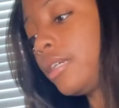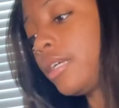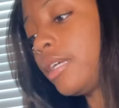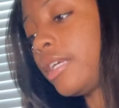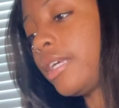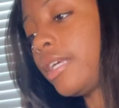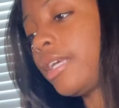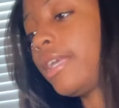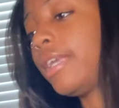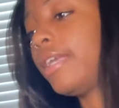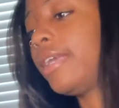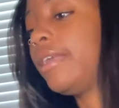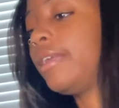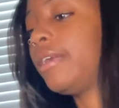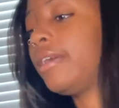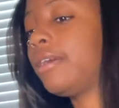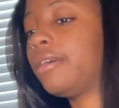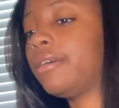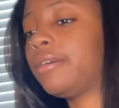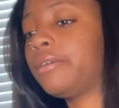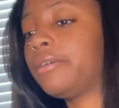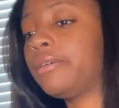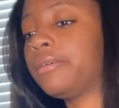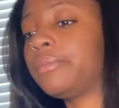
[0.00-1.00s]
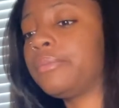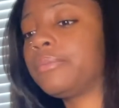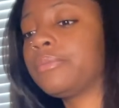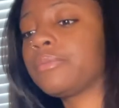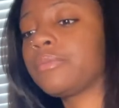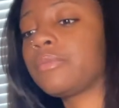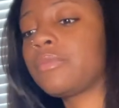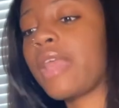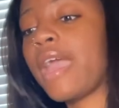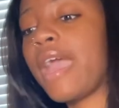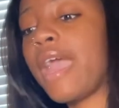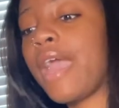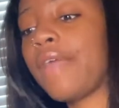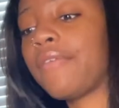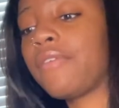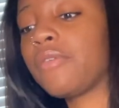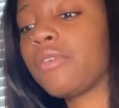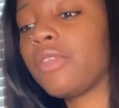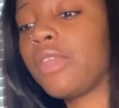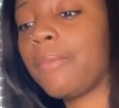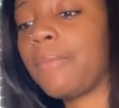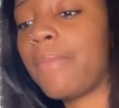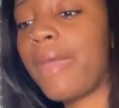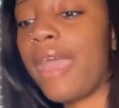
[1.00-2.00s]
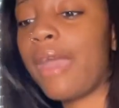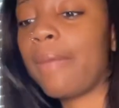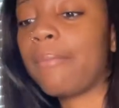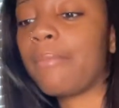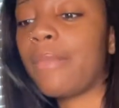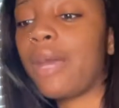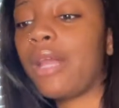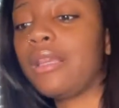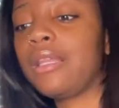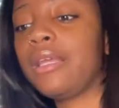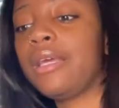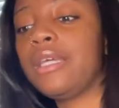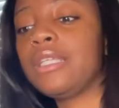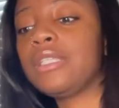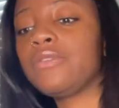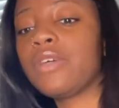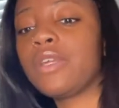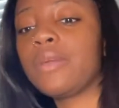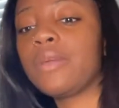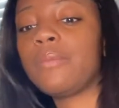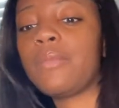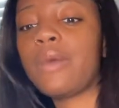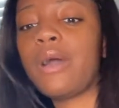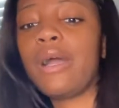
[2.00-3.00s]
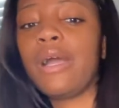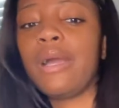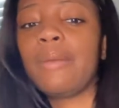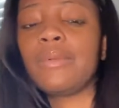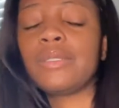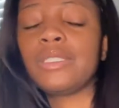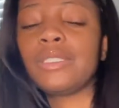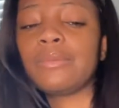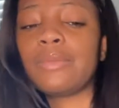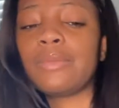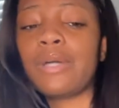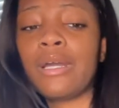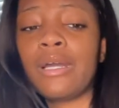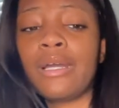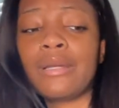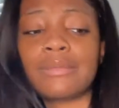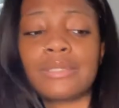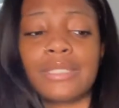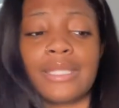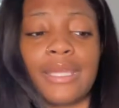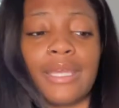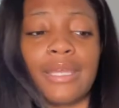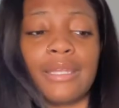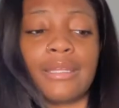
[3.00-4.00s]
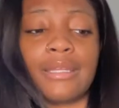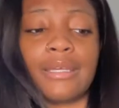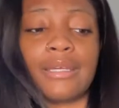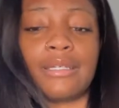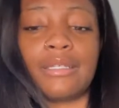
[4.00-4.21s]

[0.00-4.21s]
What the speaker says: And I haven't really packed my lunch for tomorrow, but tomorrow I'm taking